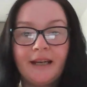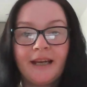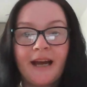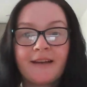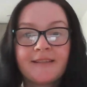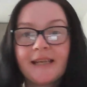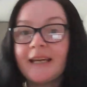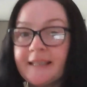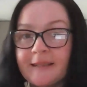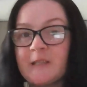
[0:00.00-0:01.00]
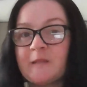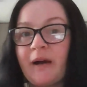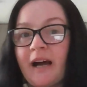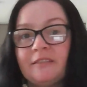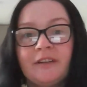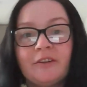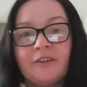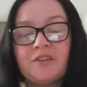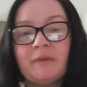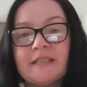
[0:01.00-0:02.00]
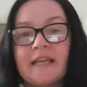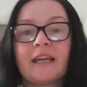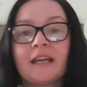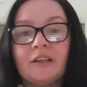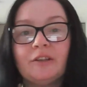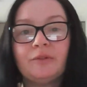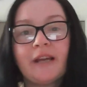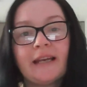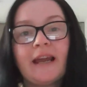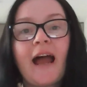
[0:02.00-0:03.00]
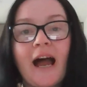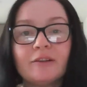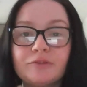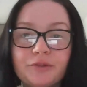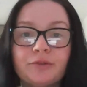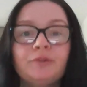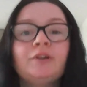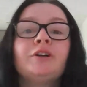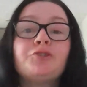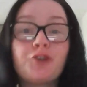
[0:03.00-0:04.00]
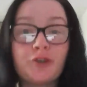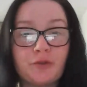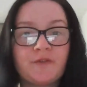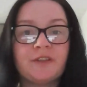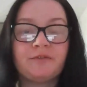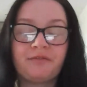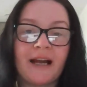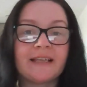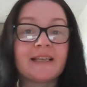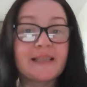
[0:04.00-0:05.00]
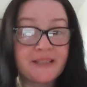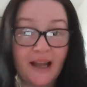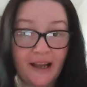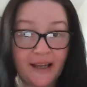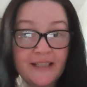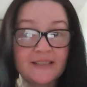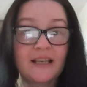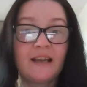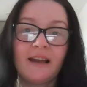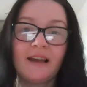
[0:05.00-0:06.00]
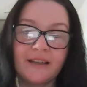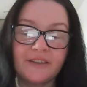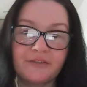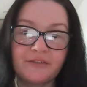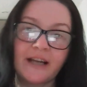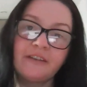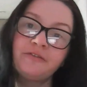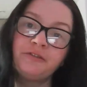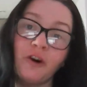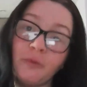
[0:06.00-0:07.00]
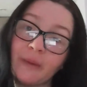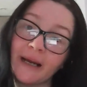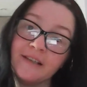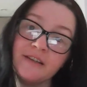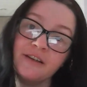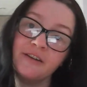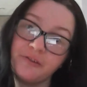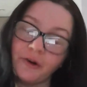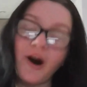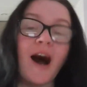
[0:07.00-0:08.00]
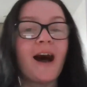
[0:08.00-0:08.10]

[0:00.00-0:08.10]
Guys, in this part, we're going to be taking a look at how to choose the right size and the right format for our